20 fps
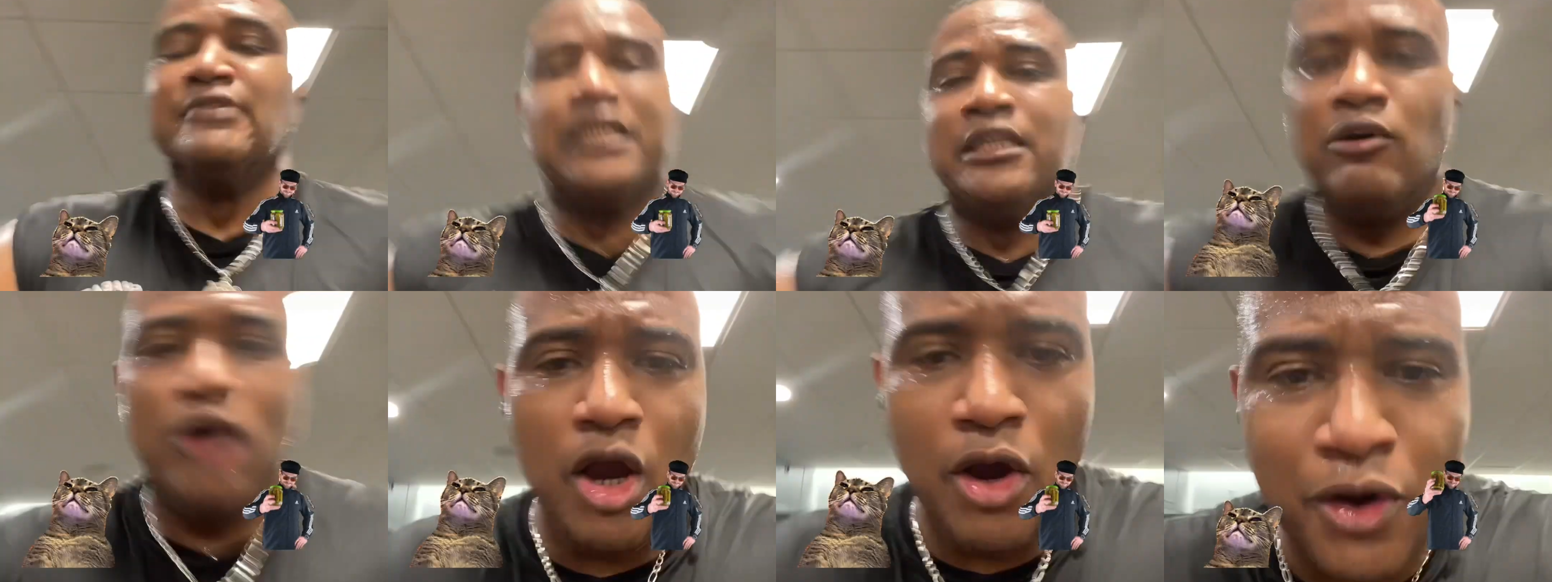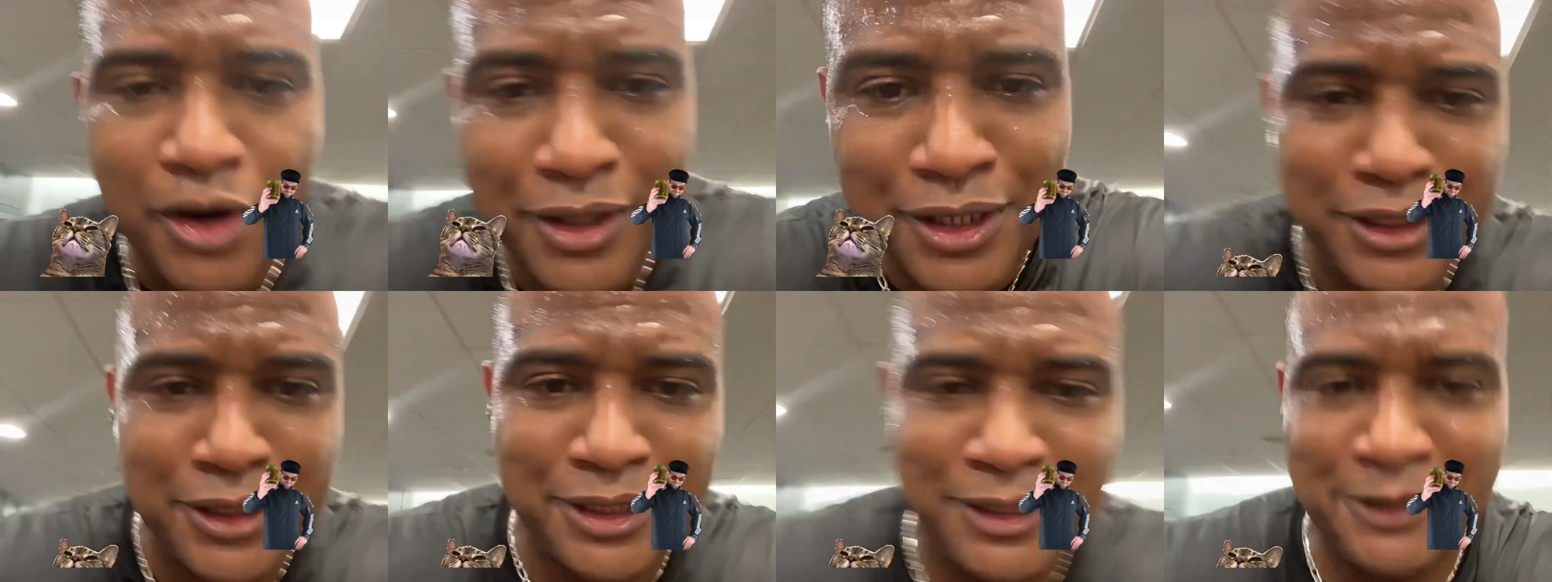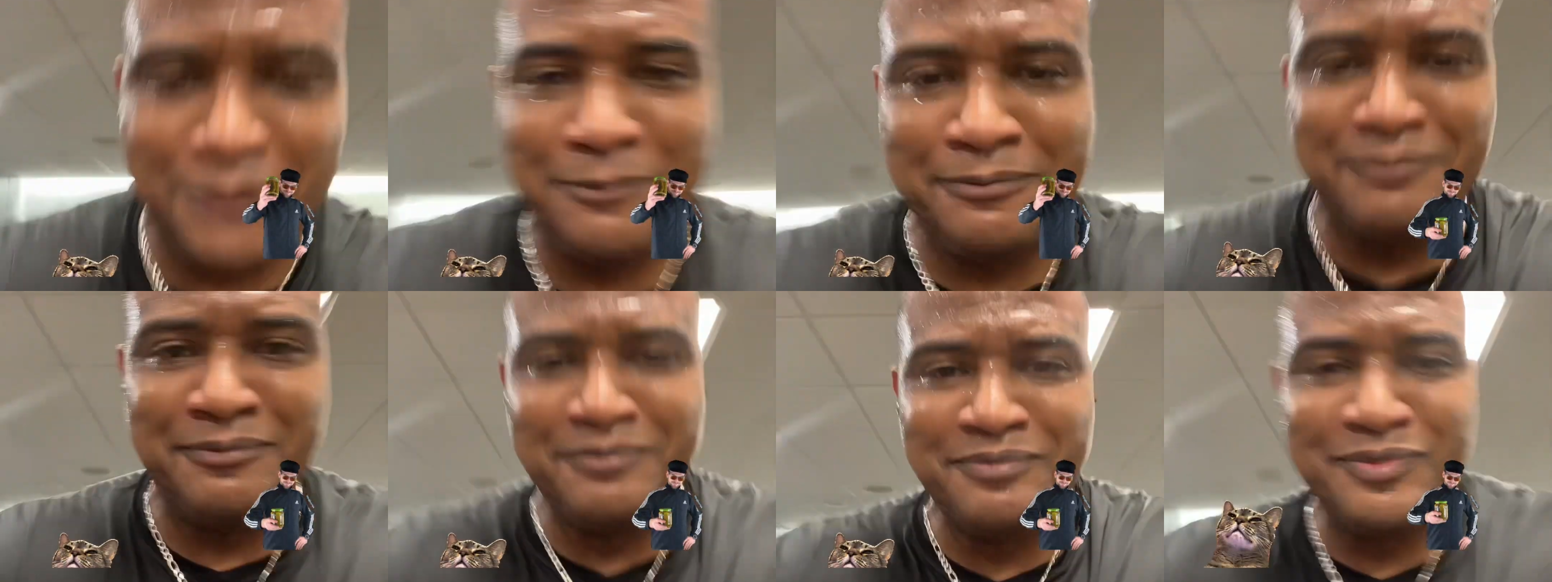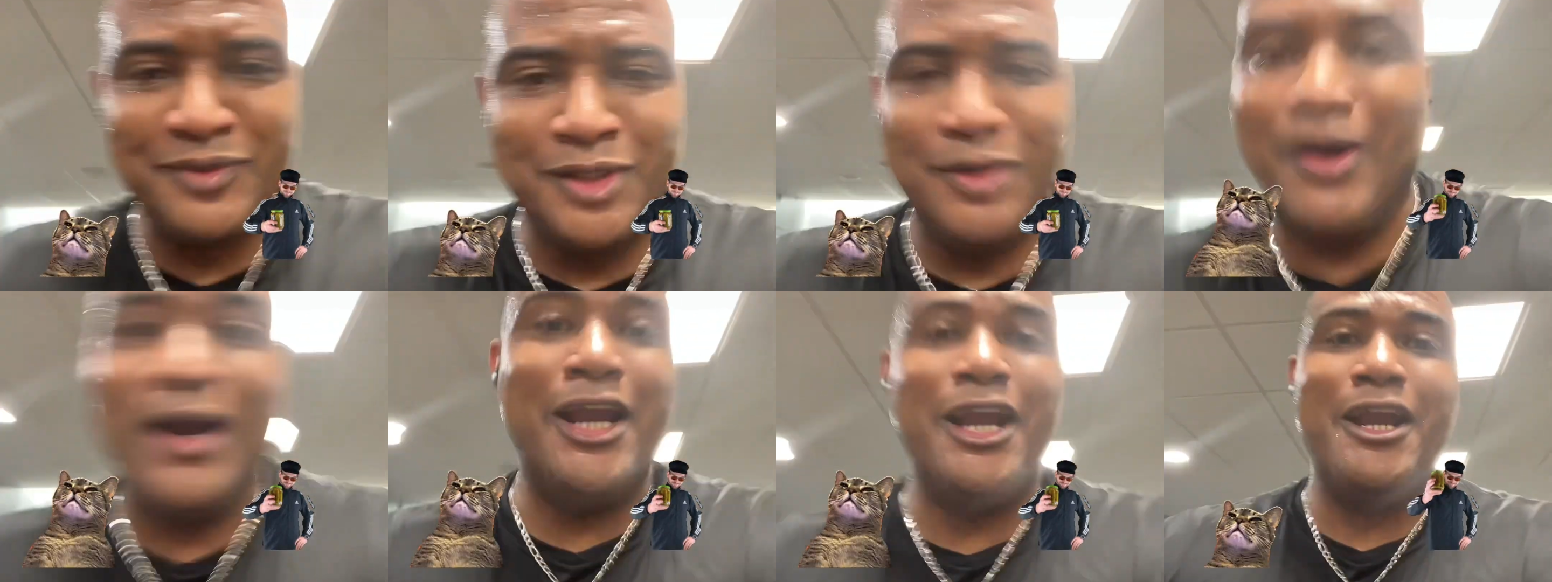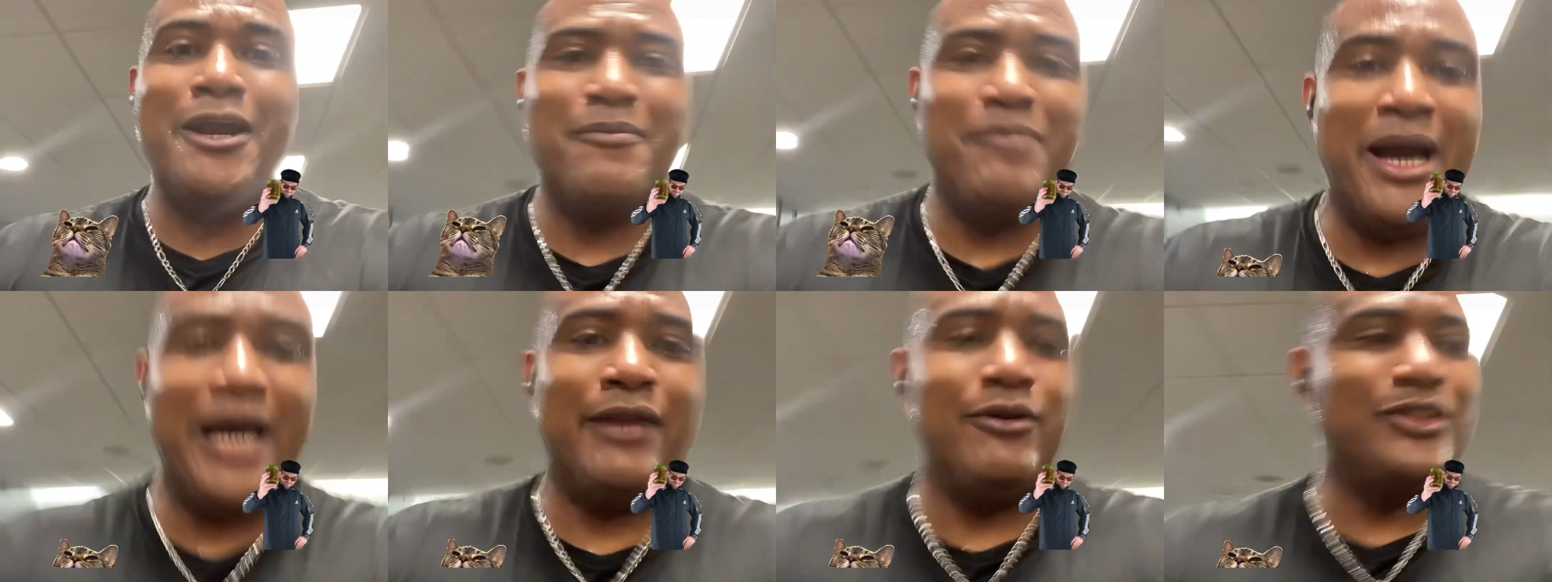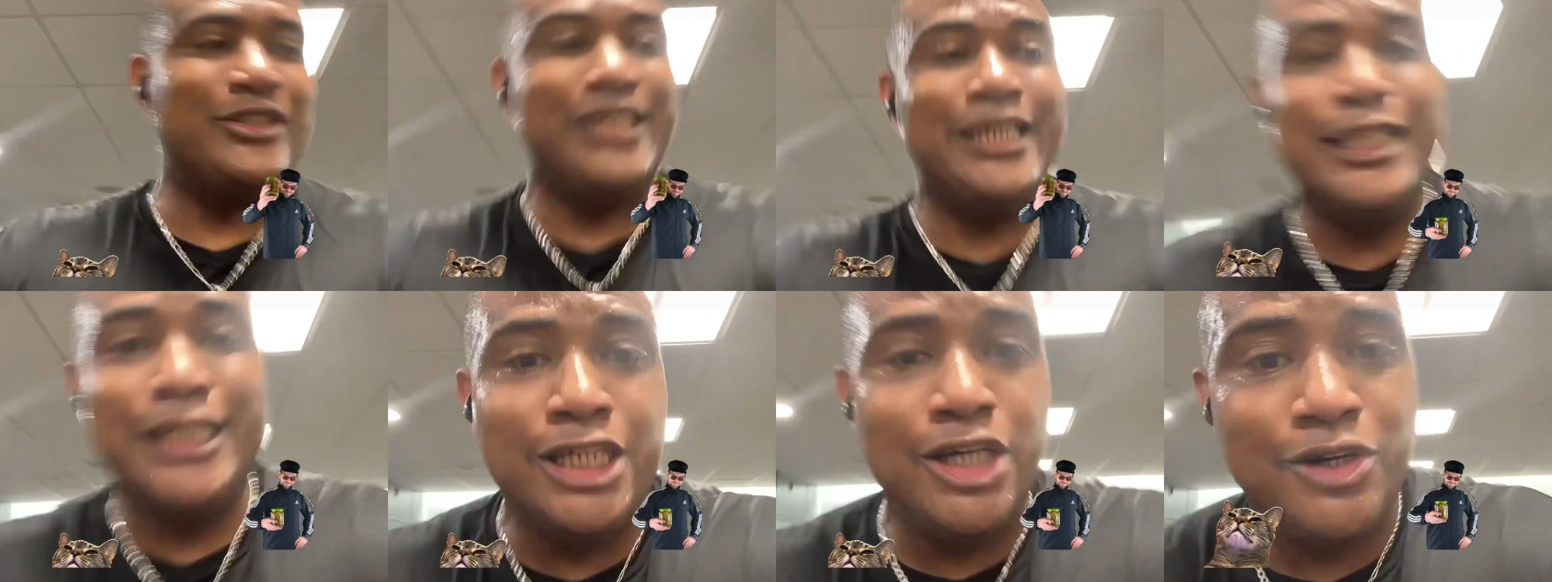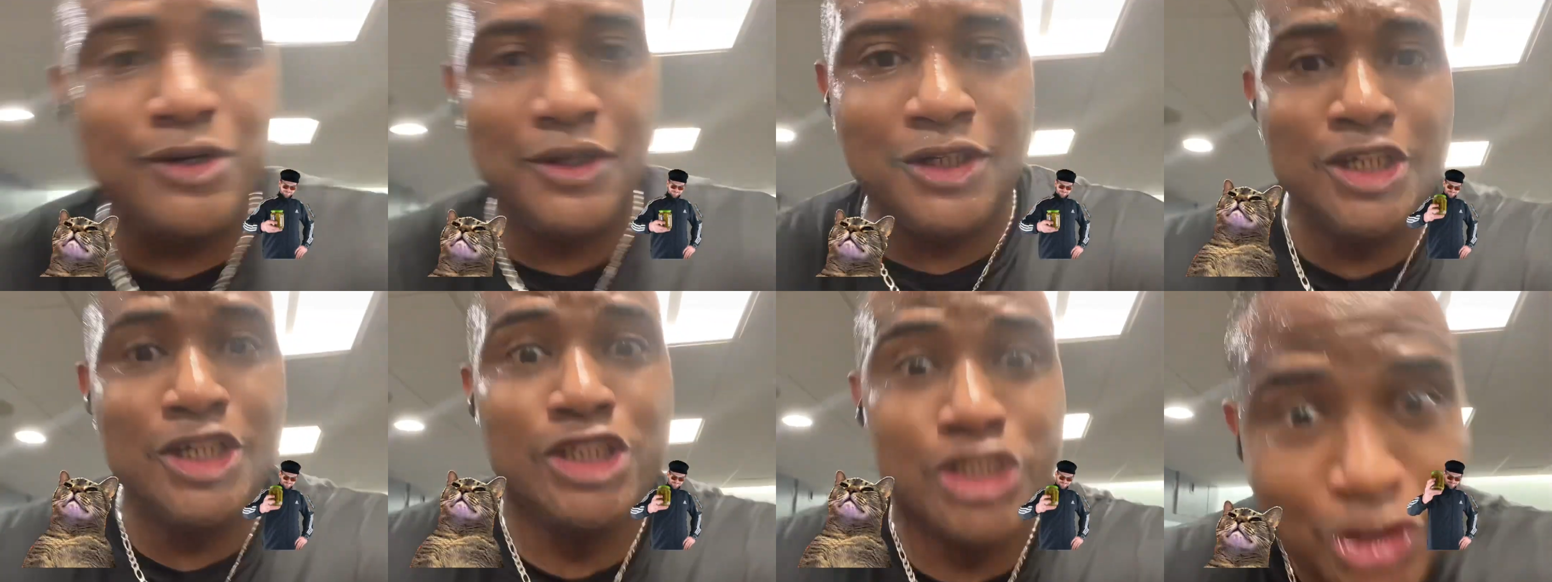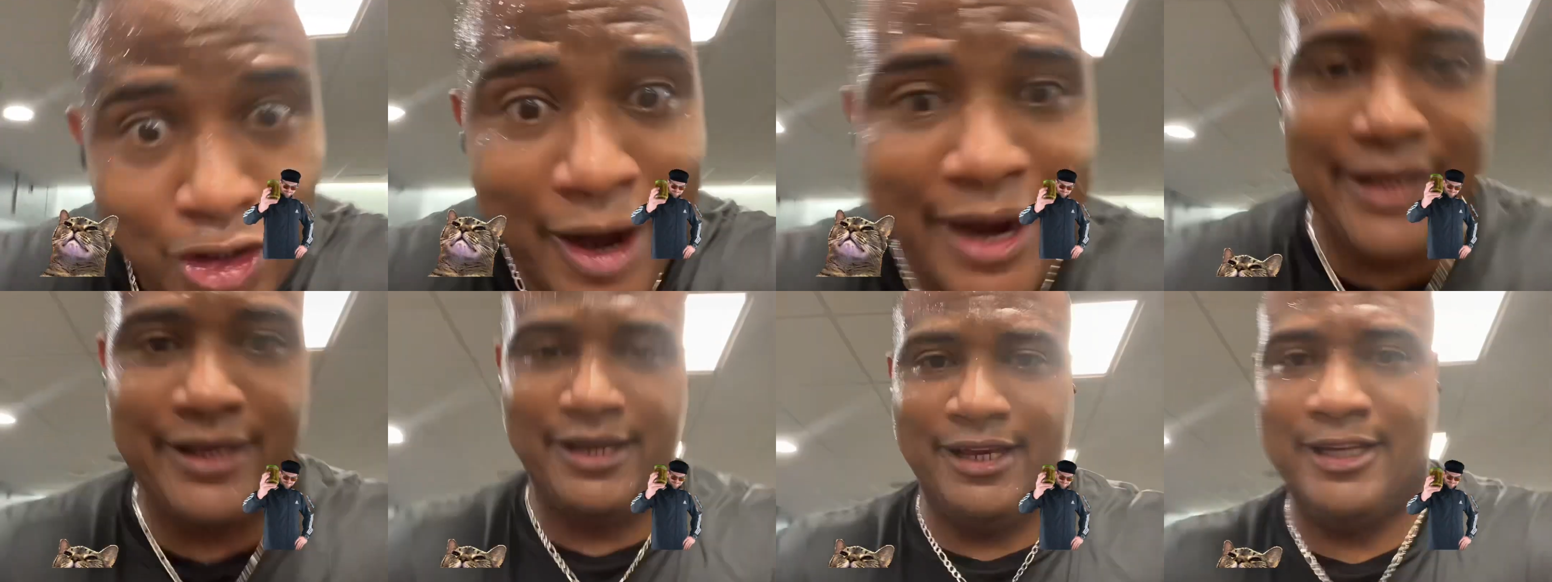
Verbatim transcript: Woo. While everybody was getting low, drink,